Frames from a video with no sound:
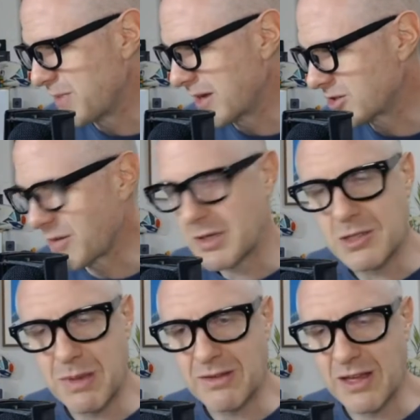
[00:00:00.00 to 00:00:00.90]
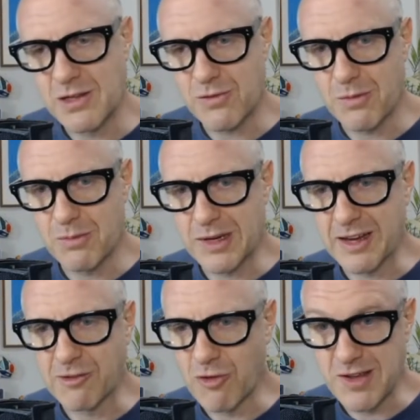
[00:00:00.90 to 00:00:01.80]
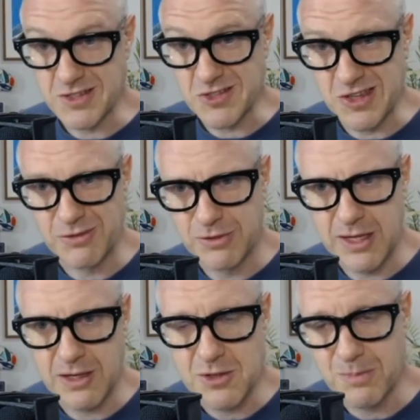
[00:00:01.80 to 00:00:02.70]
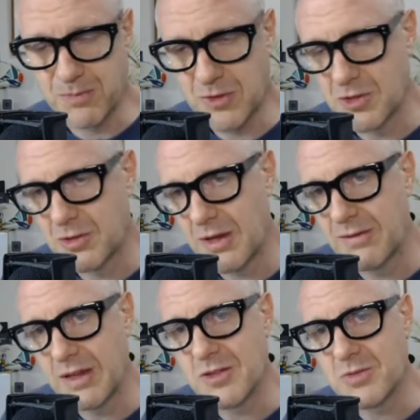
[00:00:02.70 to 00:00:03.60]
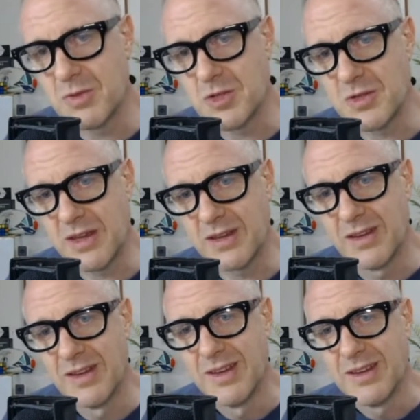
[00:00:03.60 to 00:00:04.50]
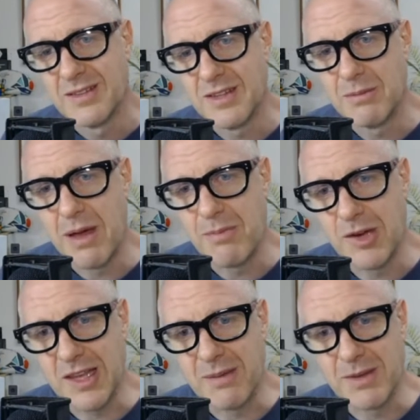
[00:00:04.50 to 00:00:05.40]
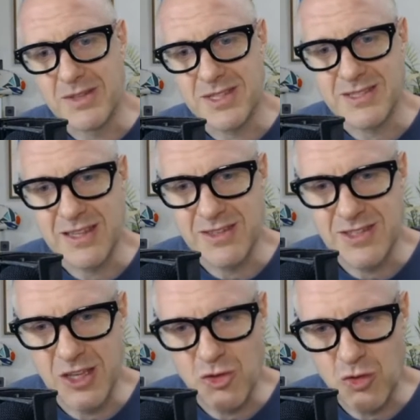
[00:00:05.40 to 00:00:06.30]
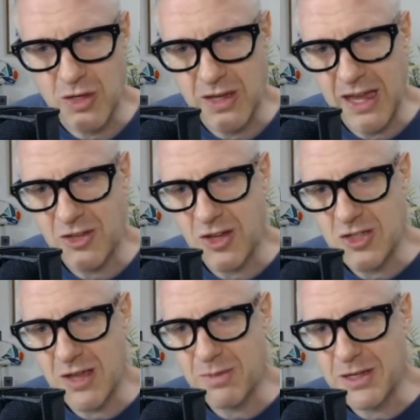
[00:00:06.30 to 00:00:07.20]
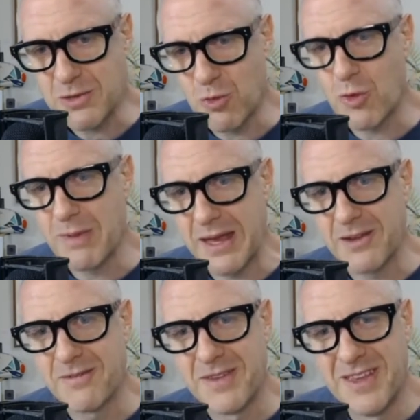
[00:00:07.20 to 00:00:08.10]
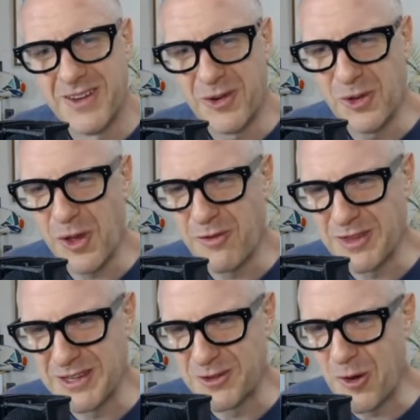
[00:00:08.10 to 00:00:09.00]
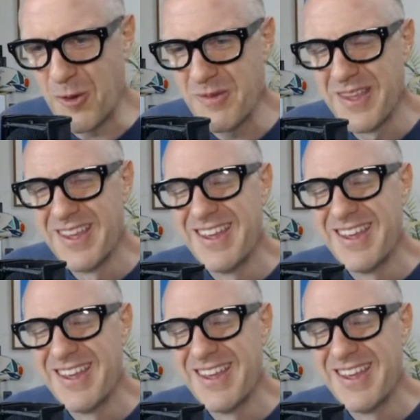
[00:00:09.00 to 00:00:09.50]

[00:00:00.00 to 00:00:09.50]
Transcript: to ban Japanese spectators from bringing rising sun flags to events, which they did by putting up a 16th century anti-Japanese war banner all over their dorm.